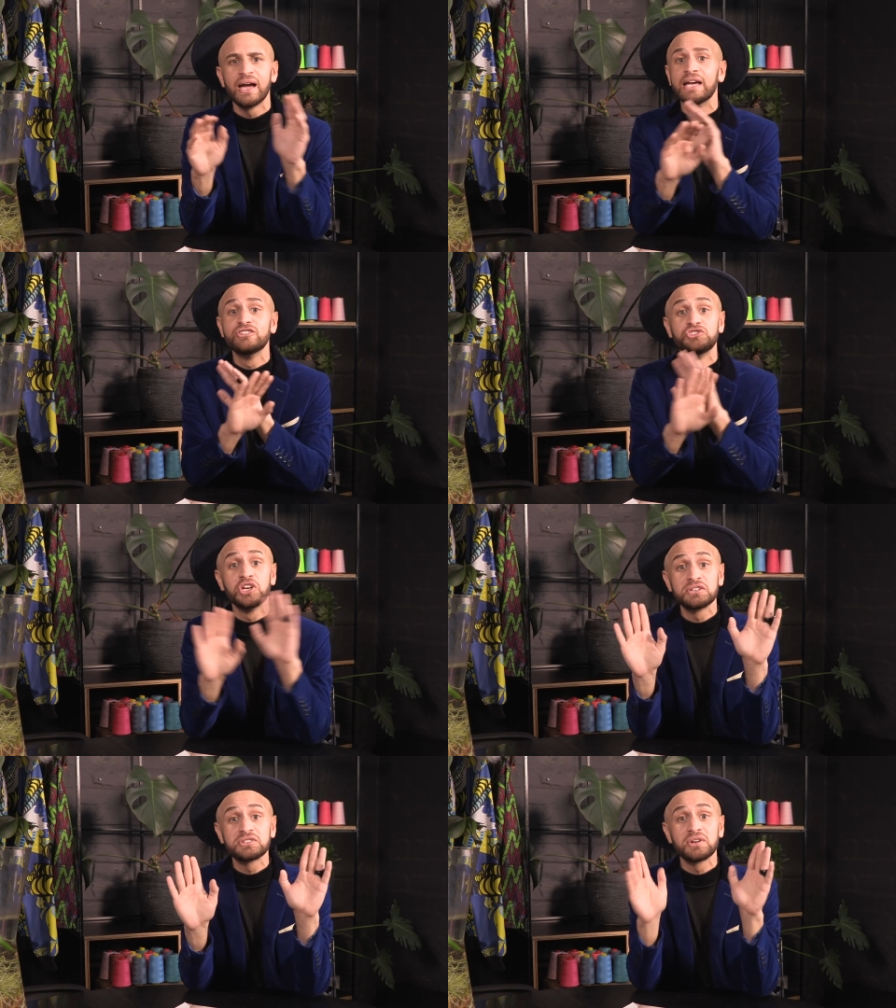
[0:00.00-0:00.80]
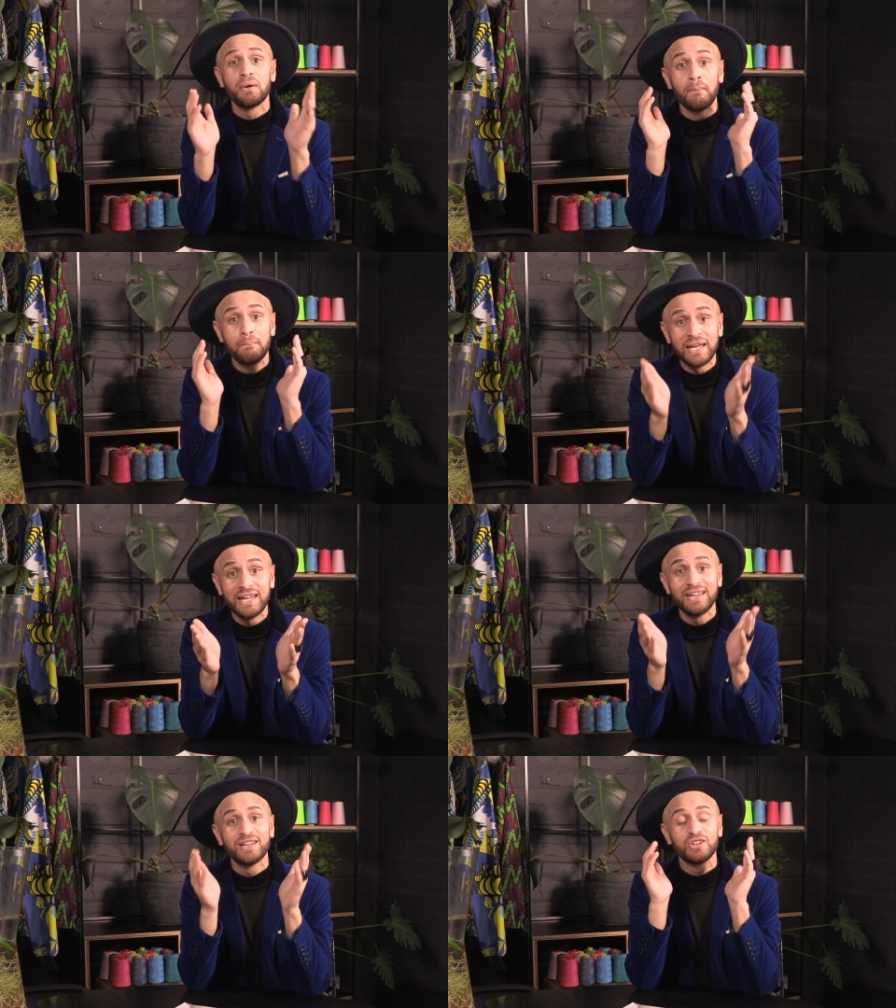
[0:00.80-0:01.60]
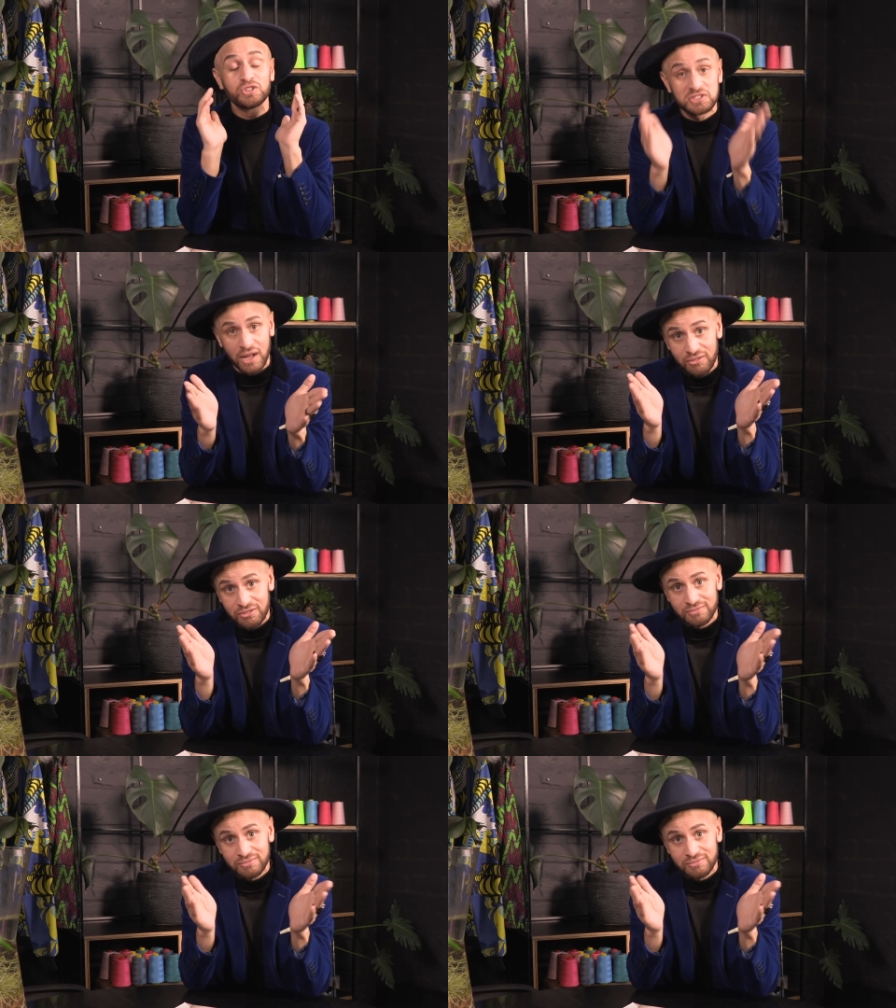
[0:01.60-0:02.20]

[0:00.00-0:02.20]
is just be yourself.